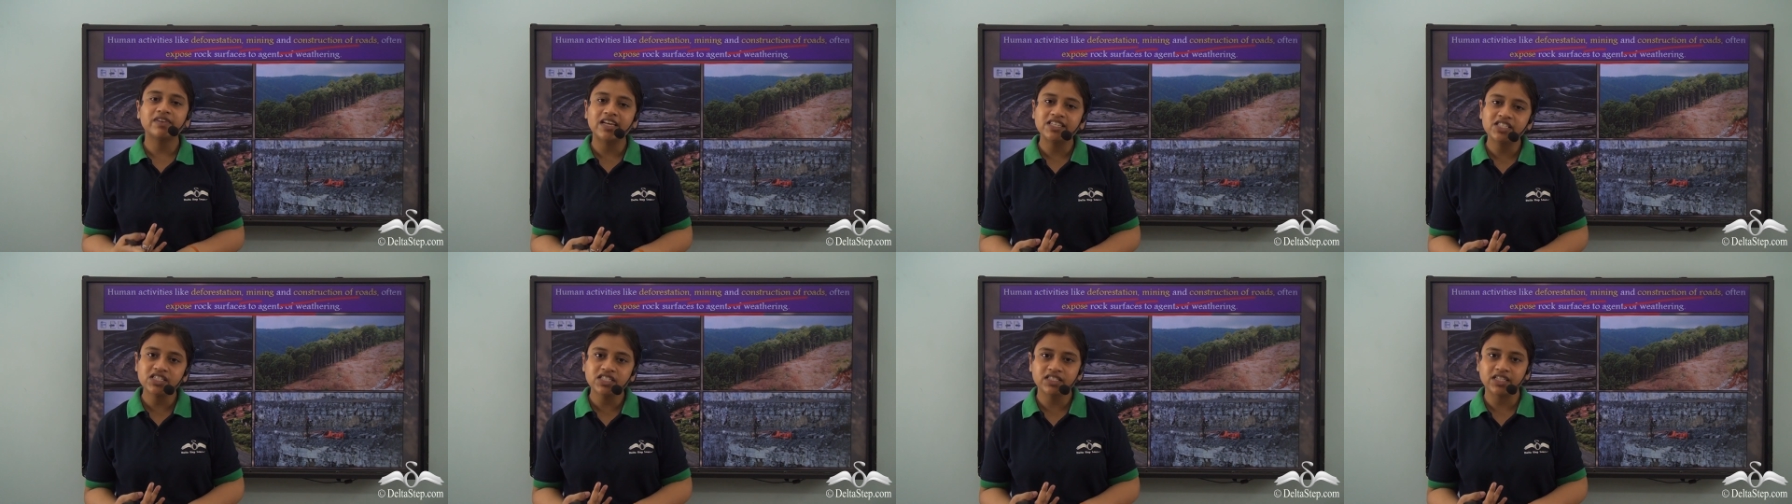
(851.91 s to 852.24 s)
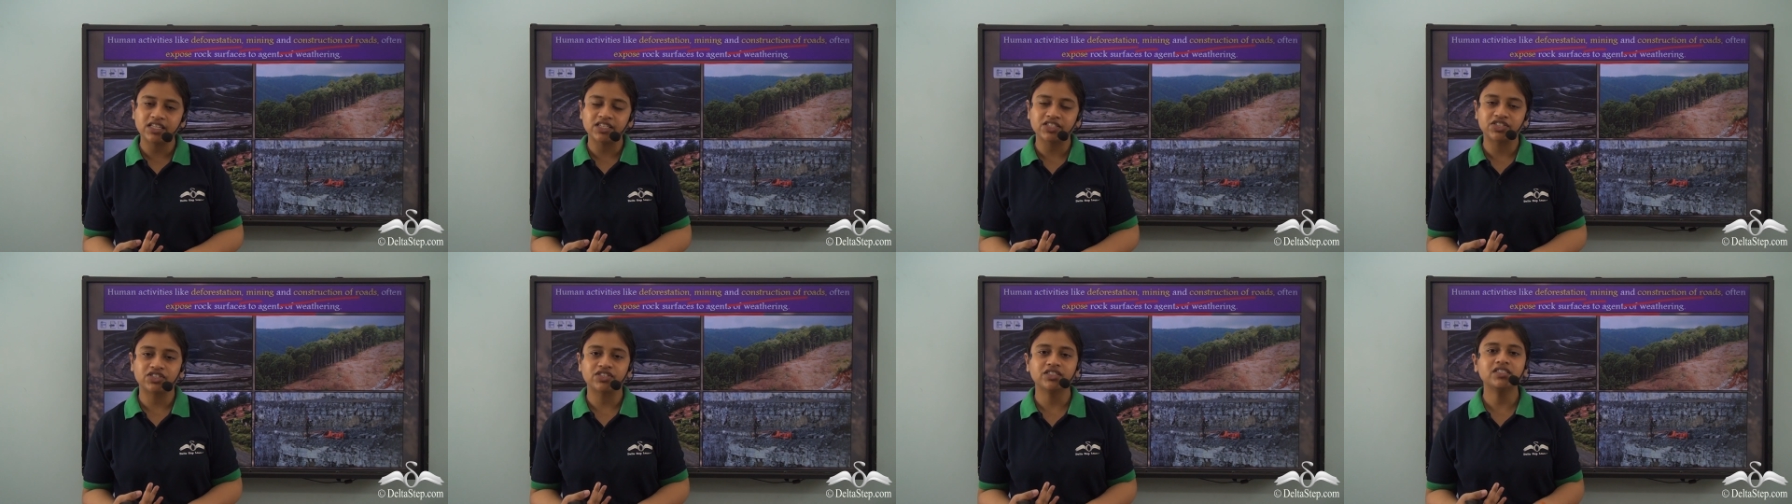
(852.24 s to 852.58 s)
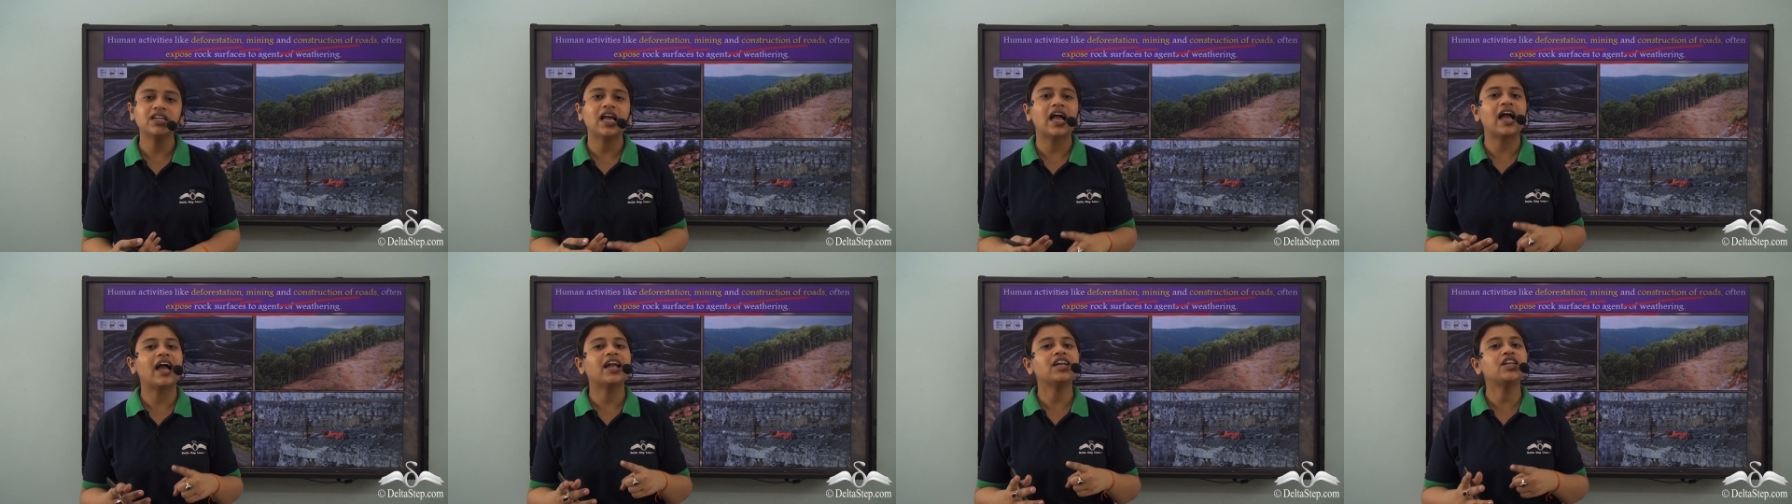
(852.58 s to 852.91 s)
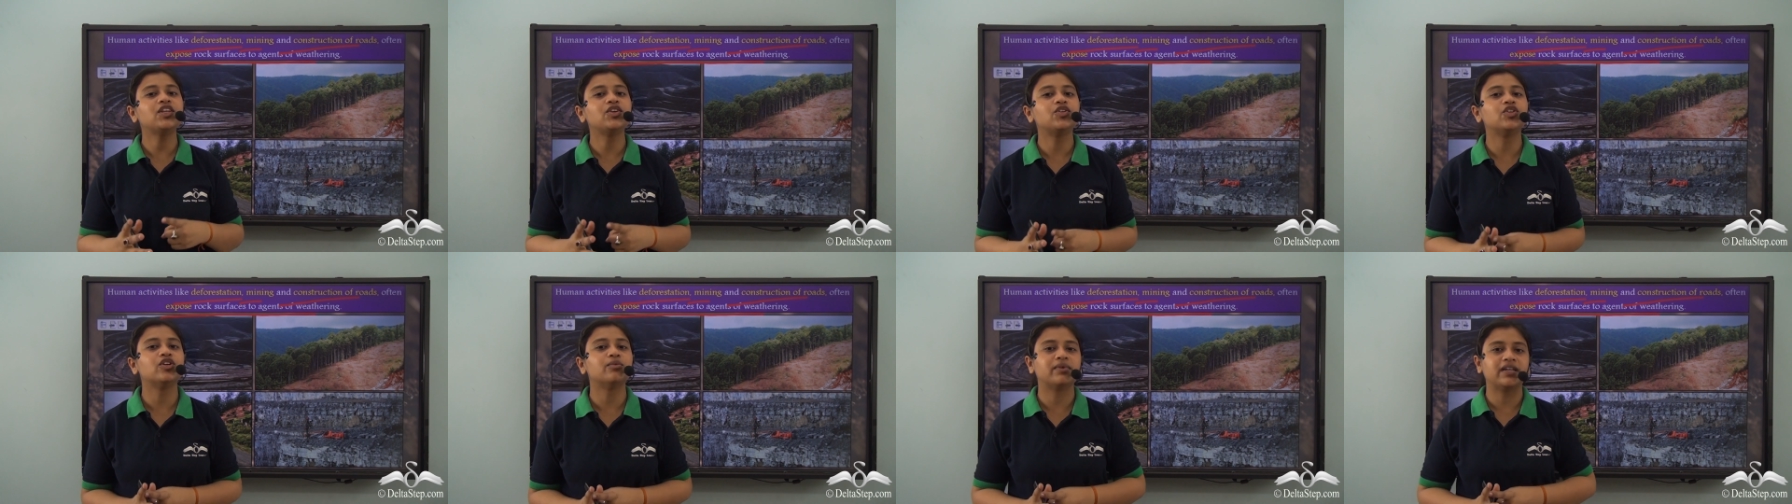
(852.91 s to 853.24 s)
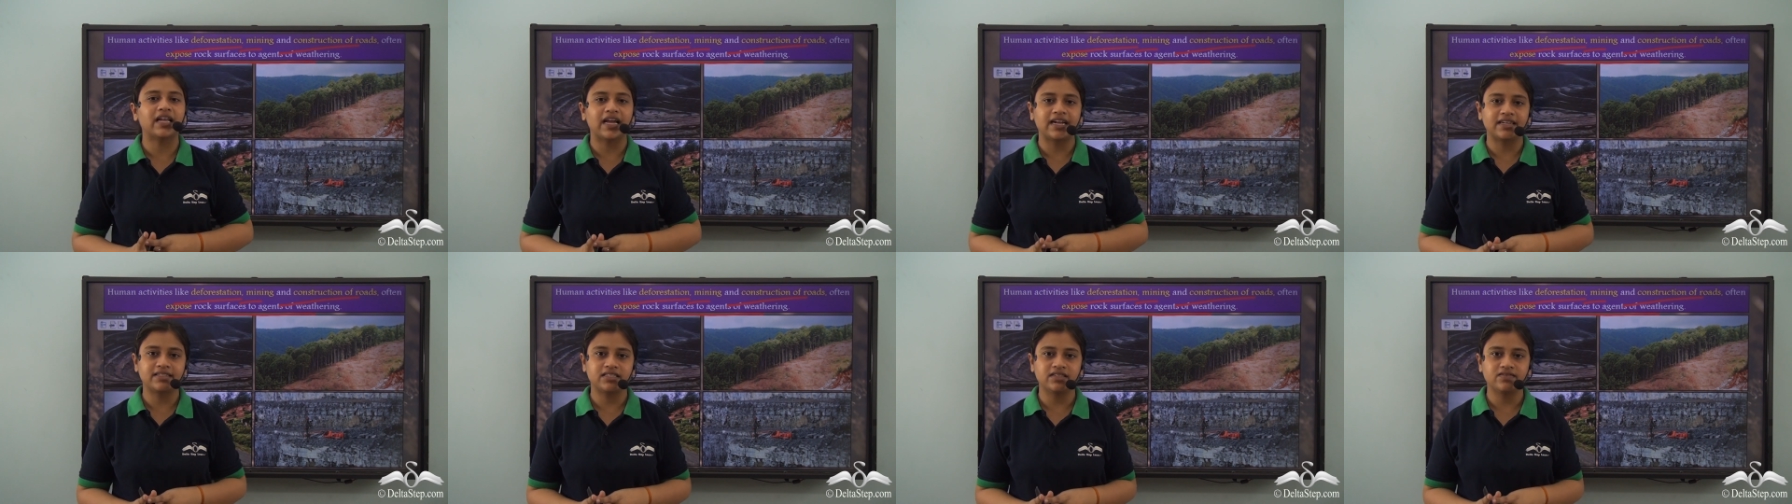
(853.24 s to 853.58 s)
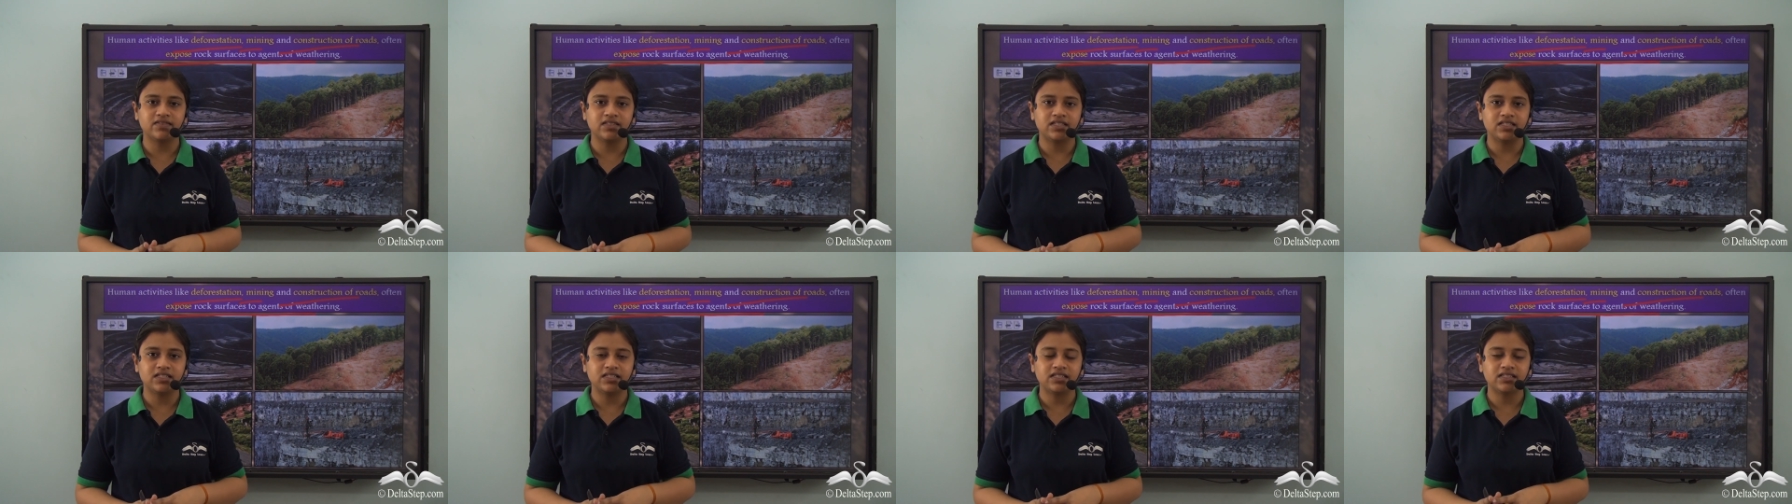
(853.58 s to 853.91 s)
vegetation and human
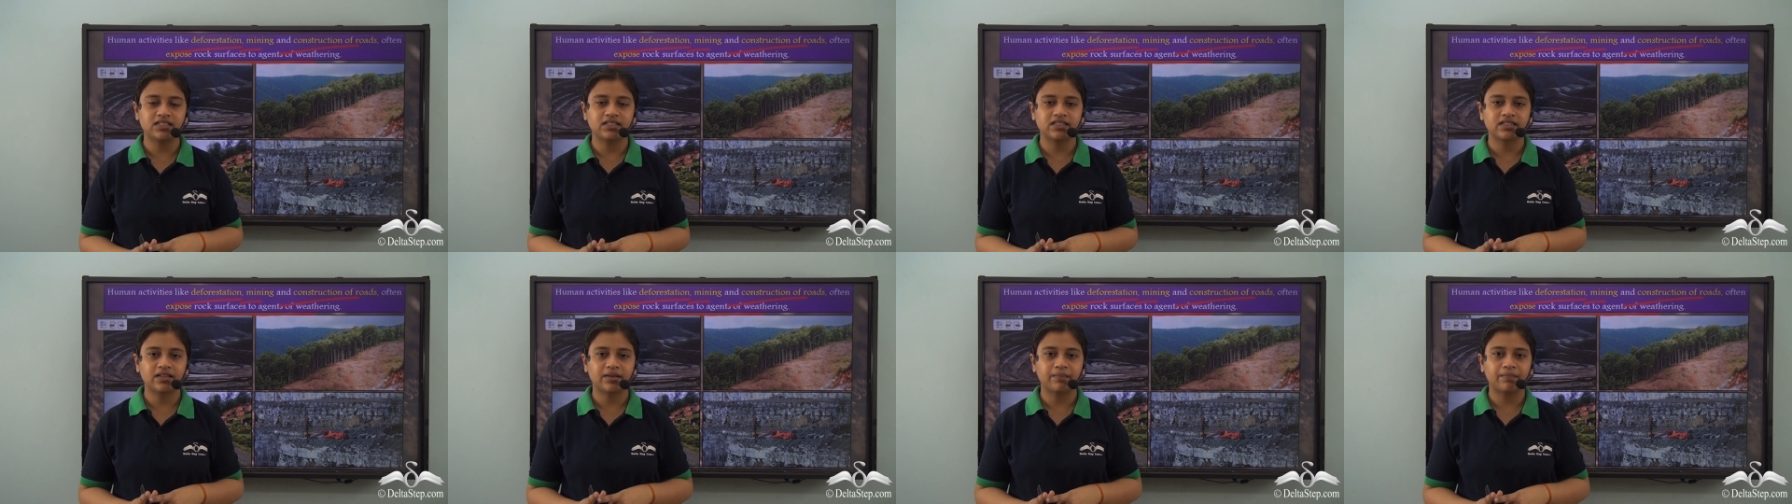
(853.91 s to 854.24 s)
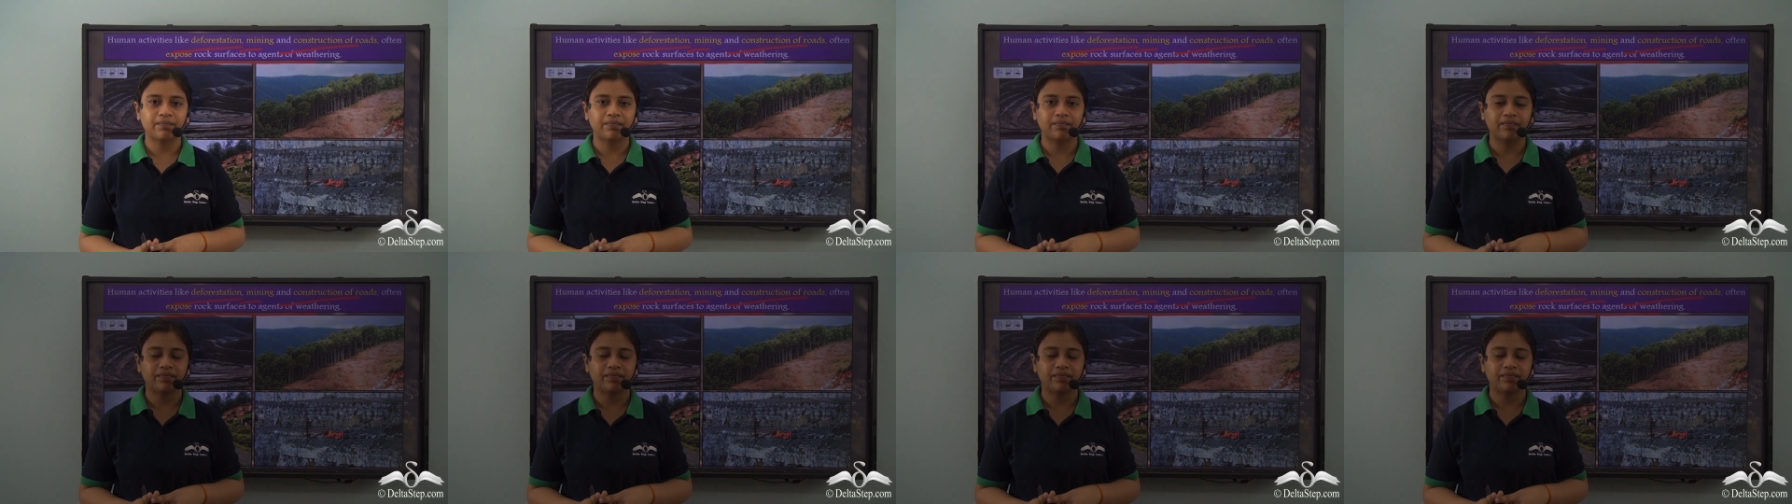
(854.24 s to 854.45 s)
activities.